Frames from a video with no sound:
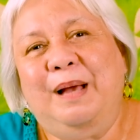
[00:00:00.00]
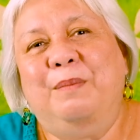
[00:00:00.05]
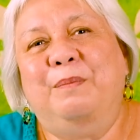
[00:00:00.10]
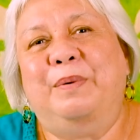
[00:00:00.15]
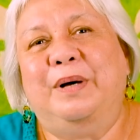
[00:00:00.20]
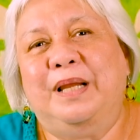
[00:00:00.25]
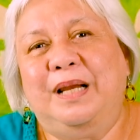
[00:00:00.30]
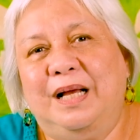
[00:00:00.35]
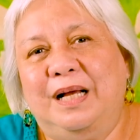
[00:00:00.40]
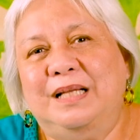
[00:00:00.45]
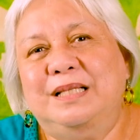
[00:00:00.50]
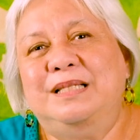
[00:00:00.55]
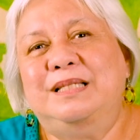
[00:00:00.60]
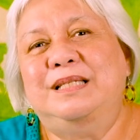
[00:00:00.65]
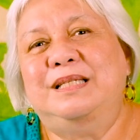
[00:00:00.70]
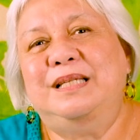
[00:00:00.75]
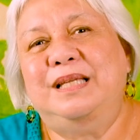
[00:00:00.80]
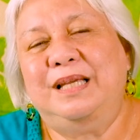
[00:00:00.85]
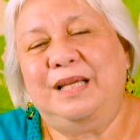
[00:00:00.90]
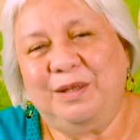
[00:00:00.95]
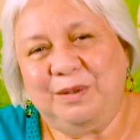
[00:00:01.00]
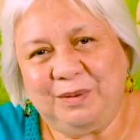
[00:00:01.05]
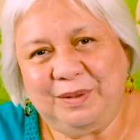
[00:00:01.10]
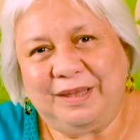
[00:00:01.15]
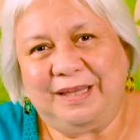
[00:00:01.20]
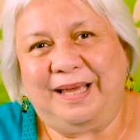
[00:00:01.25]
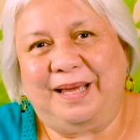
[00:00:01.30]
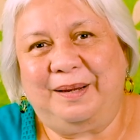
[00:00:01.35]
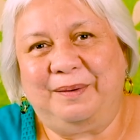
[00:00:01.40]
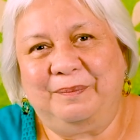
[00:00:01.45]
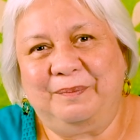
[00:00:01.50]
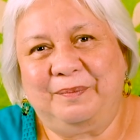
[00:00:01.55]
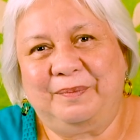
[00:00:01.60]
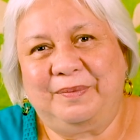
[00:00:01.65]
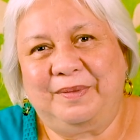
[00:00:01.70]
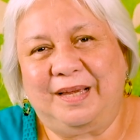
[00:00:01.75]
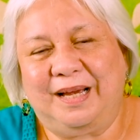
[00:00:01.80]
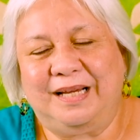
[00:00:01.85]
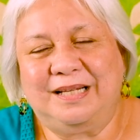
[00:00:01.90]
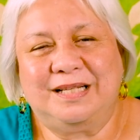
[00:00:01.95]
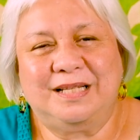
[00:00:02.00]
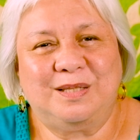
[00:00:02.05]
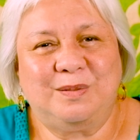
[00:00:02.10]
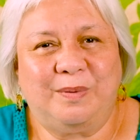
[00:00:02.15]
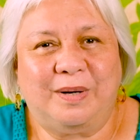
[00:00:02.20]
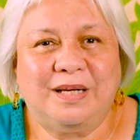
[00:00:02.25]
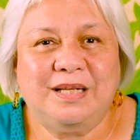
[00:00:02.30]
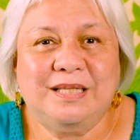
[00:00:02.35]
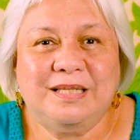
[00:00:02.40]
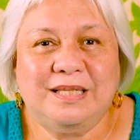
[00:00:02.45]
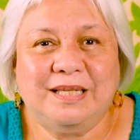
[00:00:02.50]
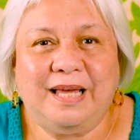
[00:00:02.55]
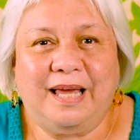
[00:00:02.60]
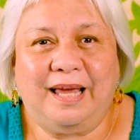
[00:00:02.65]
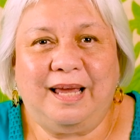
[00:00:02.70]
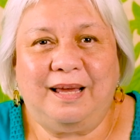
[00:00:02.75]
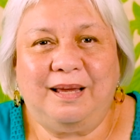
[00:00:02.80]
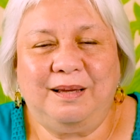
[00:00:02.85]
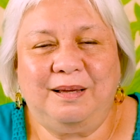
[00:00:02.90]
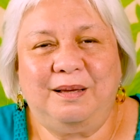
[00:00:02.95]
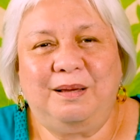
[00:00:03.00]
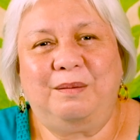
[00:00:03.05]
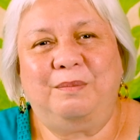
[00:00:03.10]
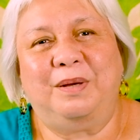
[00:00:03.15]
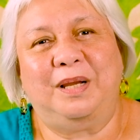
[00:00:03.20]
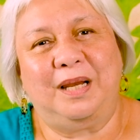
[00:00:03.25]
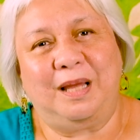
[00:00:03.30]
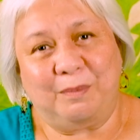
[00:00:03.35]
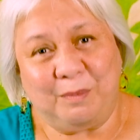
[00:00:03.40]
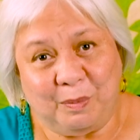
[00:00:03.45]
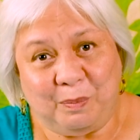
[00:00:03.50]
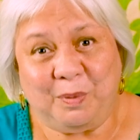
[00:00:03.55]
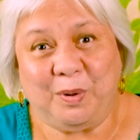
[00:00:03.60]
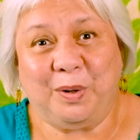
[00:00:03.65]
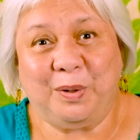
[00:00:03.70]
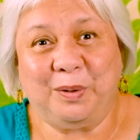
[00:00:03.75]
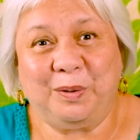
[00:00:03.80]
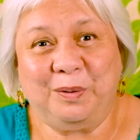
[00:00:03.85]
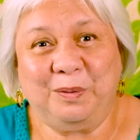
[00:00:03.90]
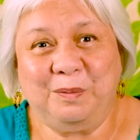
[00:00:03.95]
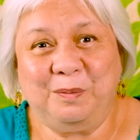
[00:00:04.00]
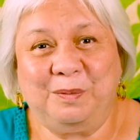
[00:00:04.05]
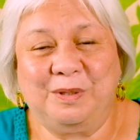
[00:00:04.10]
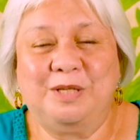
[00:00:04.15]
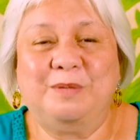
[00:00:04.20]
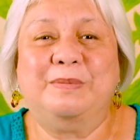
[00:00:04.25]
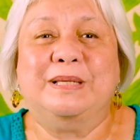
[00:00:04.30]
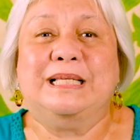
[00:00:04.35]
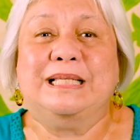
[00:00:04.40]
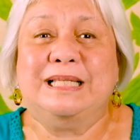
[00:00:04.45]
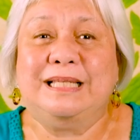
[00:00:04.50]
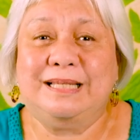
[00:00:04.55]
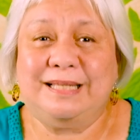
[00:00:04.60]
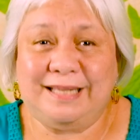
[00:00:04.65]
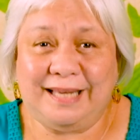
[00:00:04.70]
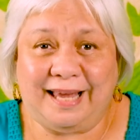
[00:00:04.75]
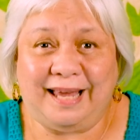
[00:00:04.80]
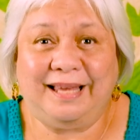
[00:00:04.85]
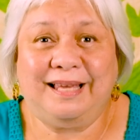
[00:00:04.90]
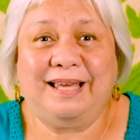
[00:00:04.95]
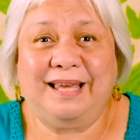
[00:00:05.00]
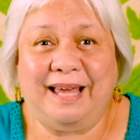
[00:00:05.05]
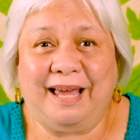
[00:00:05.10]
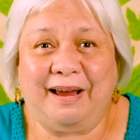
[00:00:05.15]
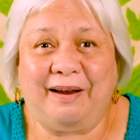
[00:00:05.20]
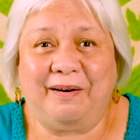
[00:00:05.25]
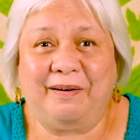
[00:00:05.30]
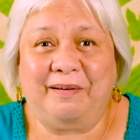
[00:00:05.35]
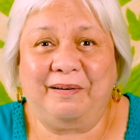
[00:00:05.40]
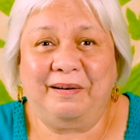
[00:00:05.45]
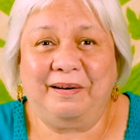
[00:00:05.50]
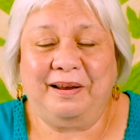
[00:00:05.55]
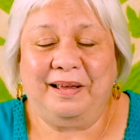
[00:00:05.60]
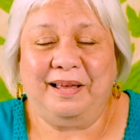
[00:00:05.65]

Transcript: But until then, I just want to say malama pono, which means take care.